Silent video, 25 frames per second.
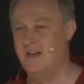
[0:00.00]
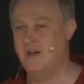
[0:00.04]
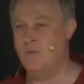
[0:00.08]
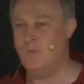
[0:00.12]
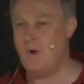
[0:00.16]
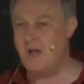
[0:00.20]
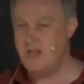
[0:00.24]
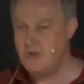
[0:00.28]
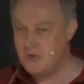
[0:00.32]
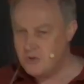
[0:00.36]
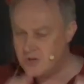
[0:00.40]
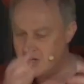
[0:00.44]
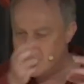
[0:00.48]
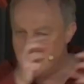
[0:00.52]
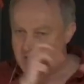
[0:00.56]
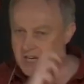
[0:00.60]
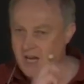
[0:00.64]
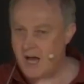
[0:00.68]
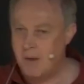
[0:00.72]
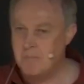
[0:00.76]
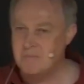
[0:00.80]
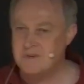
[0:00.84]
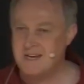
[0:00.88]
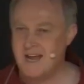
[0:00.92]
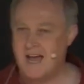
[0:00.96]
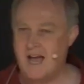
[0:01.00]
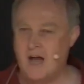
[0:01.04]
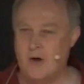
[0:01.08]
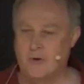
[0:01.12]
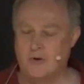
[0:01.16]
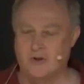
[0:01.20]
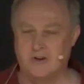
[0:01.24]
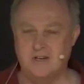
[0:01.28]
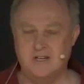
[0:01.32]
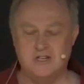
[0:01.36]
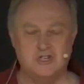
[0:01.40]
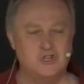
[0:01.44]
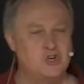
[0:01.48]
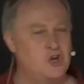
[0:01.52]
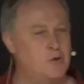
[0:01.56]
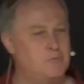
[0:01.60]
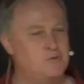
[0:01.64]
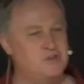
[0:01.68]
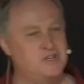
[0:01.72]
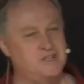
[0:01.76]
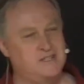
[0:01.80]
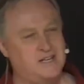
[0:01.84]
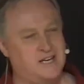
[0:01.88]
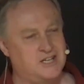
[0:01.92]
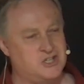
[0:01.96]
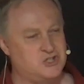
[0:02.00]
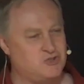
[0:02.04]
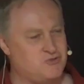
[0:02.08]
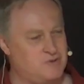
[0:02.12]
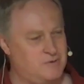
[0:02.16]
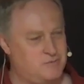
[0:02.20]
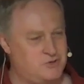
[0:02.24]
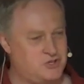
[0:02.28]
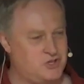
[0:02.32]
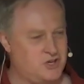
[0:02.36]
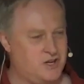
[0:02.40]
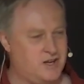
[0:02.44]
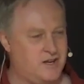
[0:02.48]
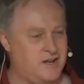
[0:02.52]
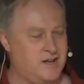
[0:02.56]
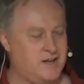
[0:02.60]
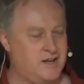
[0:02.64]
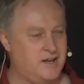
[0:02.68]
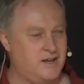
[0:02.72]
Where are you going to come down on interpreting that Scripture?